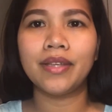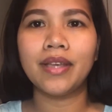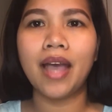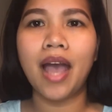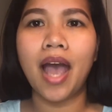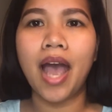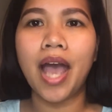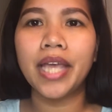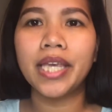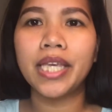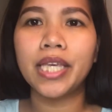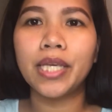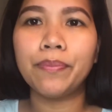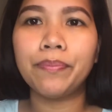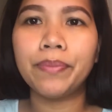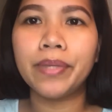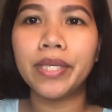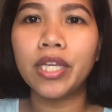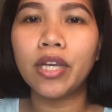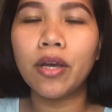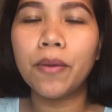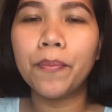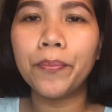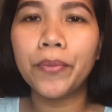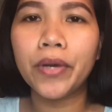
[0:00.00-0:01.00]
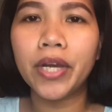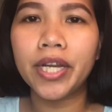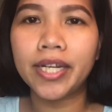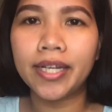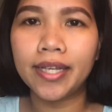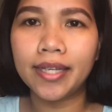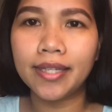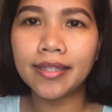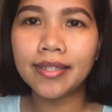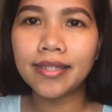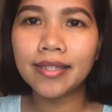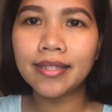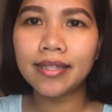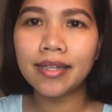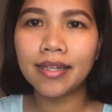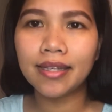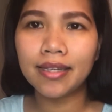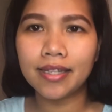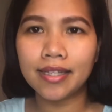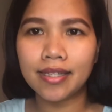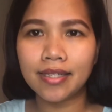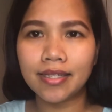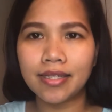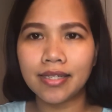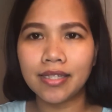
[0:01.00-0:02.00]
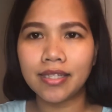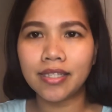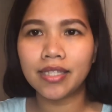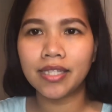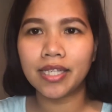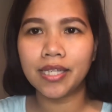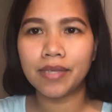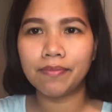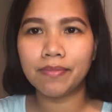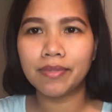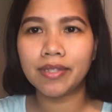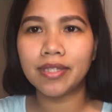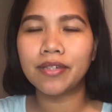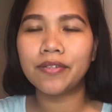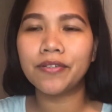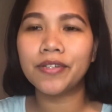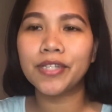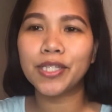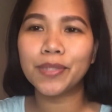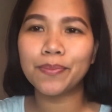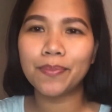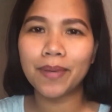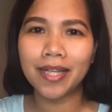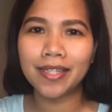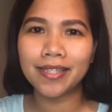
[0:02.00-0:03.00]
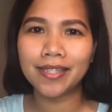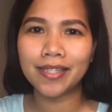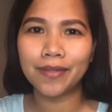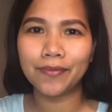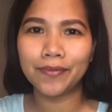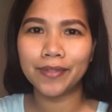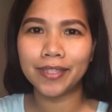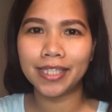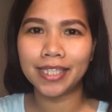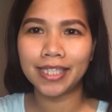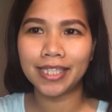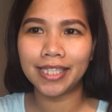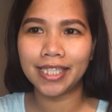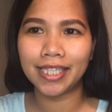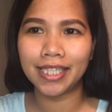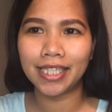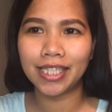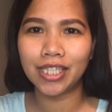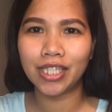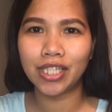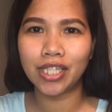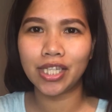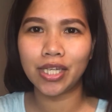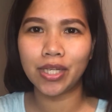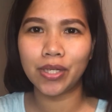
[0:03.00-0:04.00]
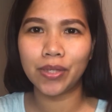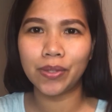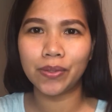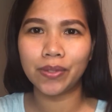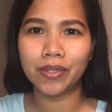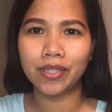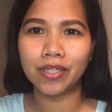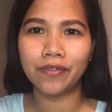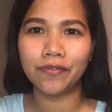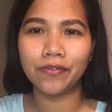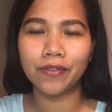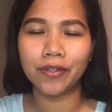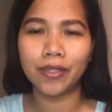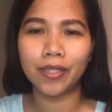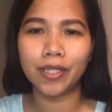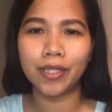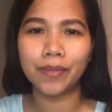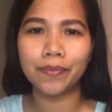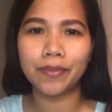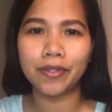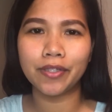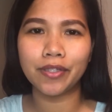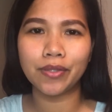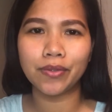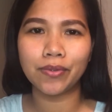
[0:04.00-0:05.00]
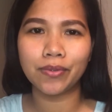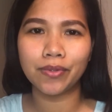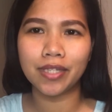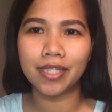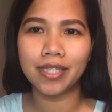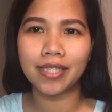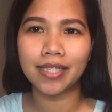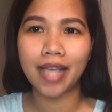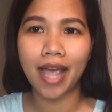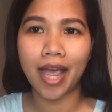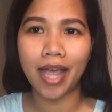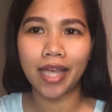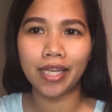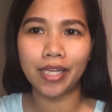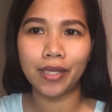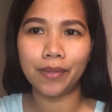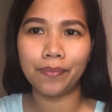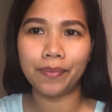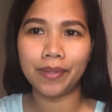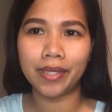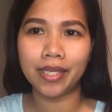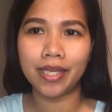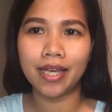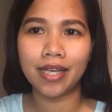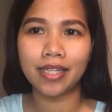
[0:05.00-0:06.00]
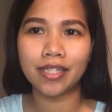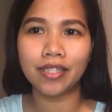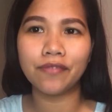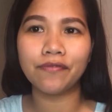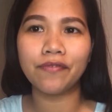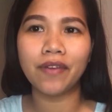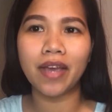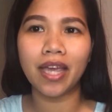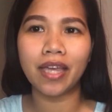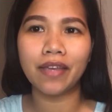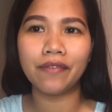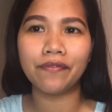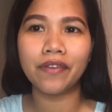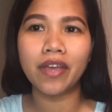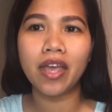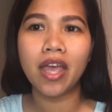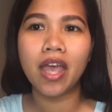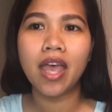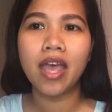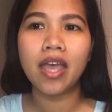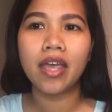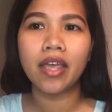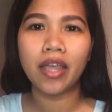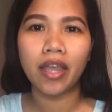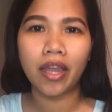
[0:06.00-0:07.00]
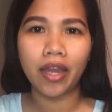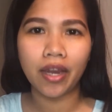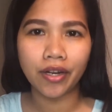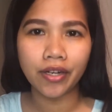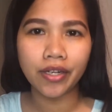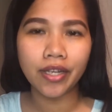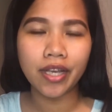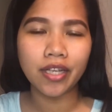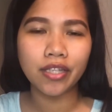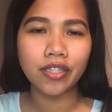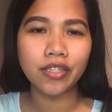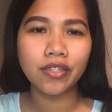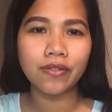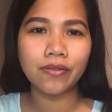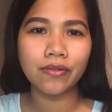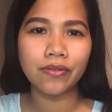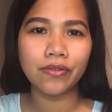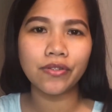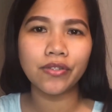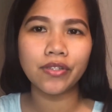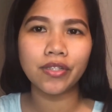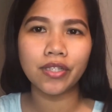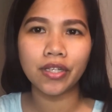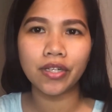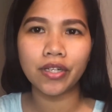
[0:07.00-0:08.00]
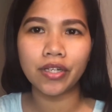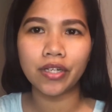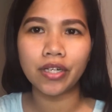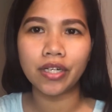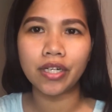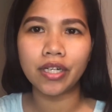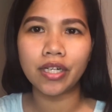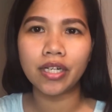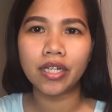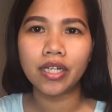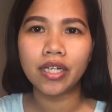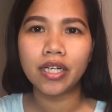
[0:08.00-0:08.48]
IEP Components. It is the team's responsibility to develop a student's IEP. Has 5 areas to consider,